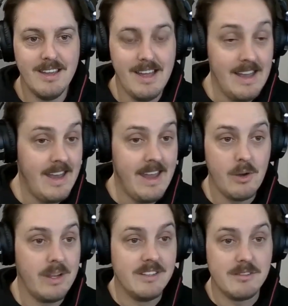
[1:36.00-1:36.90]
and now
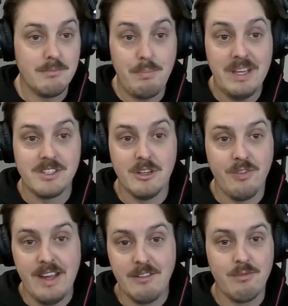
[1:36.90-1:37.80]
he's pissed off
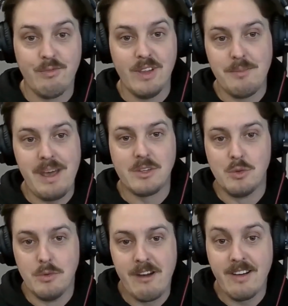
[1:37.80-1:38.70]
and fled back to
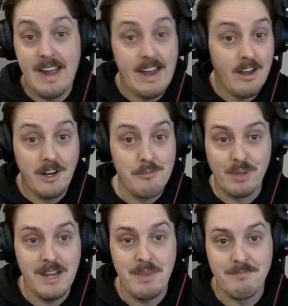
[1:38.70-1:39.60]
America. And I don't
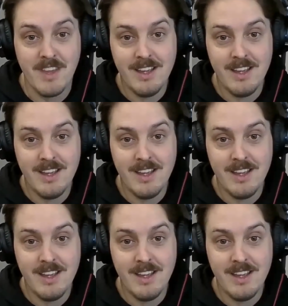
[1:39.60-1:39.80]
blame him.